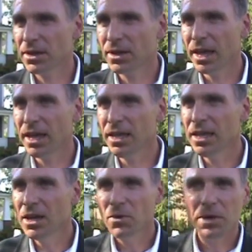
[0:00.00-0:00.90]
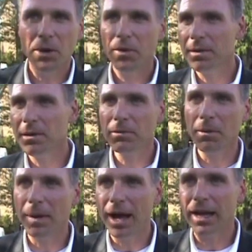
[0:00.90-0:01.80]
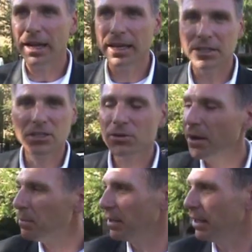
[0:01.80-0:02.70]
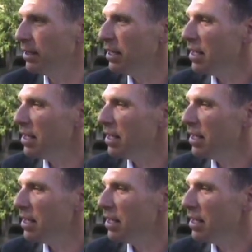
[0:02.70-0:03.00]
Okay, we don't want to be robotic and scripted.